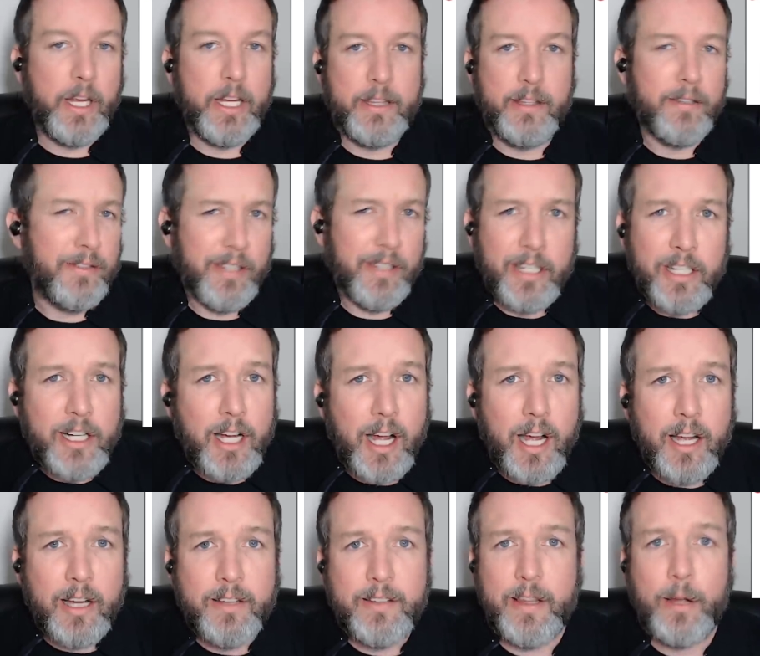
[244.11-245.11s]
like the
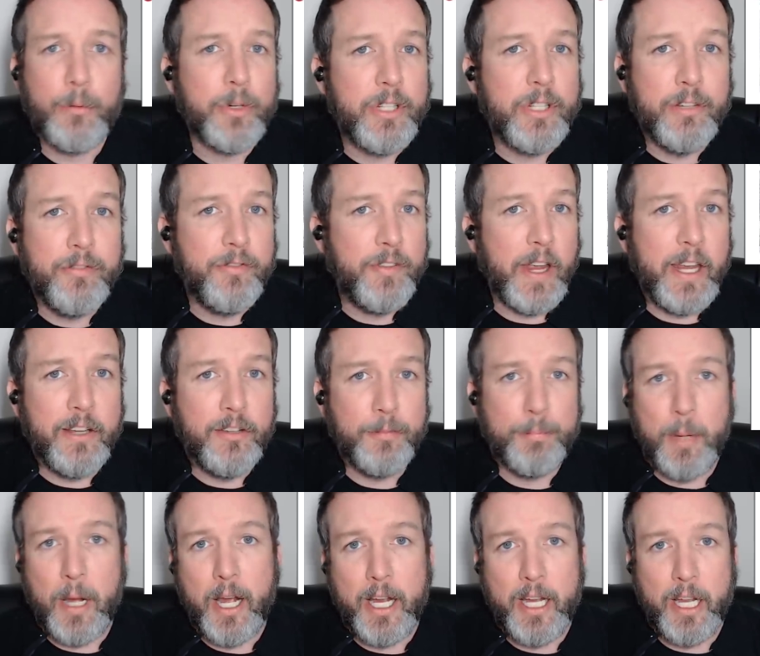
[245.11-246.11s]
synagogues that were defaced
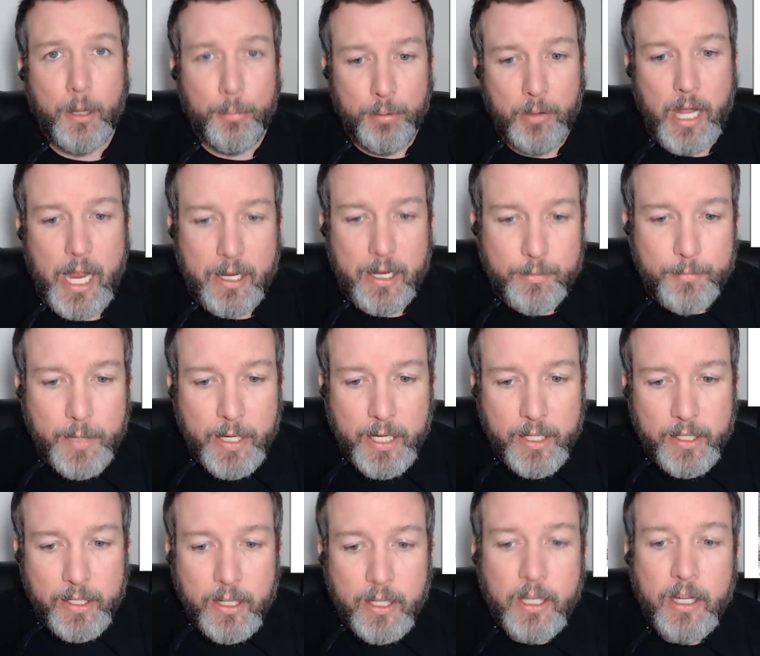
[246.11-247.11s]
by a black
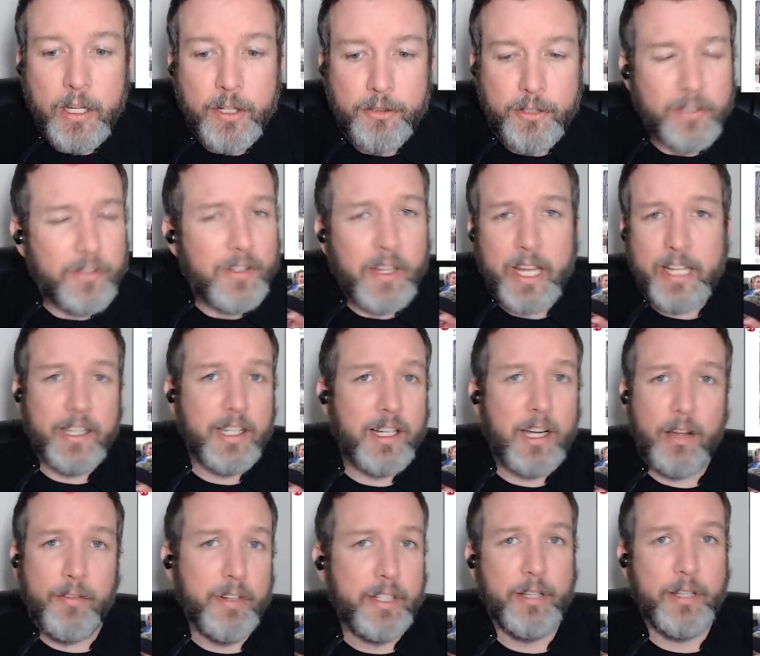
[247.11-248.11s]
man, just like the
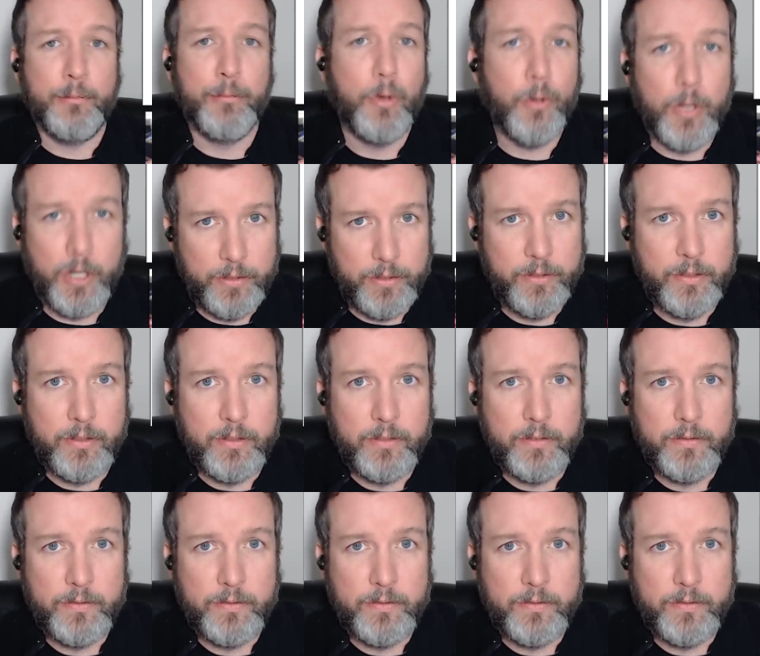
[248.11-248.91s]
Covington boys.